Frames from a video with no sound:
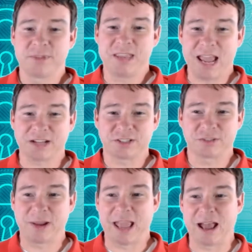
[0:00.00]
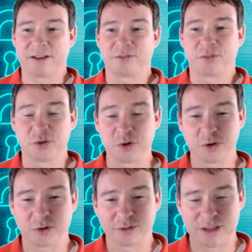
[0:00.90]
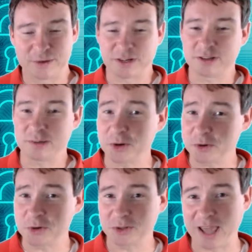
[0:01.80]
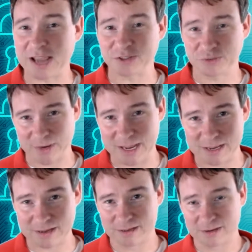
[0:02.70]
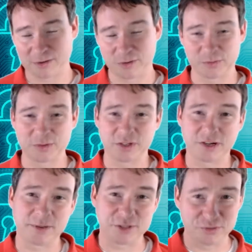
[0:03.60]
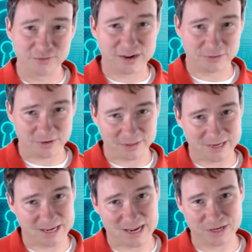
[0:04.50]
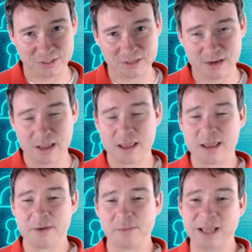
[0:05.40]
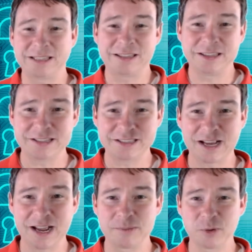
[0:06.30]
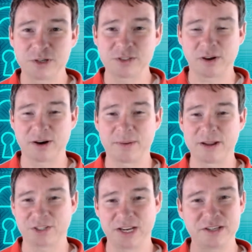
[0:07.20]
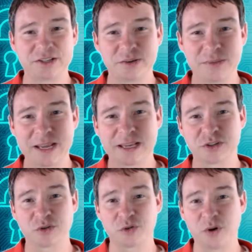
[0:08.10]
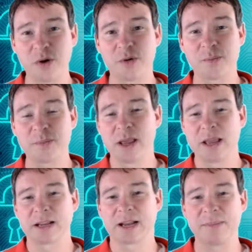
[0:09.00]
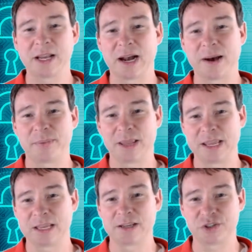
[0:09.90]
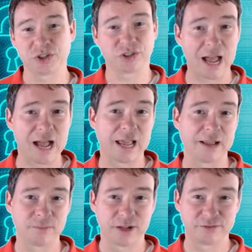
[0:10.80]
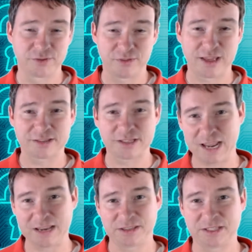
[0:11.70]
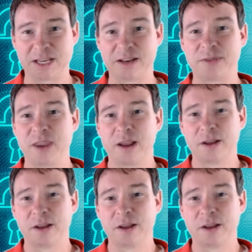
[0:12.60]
next we have Google. Now, we talked about Google last week. Of course, we were talking about two-factor authentication. But this time, we're going to talk about changes they're making to Chrome coming up in July of 2018.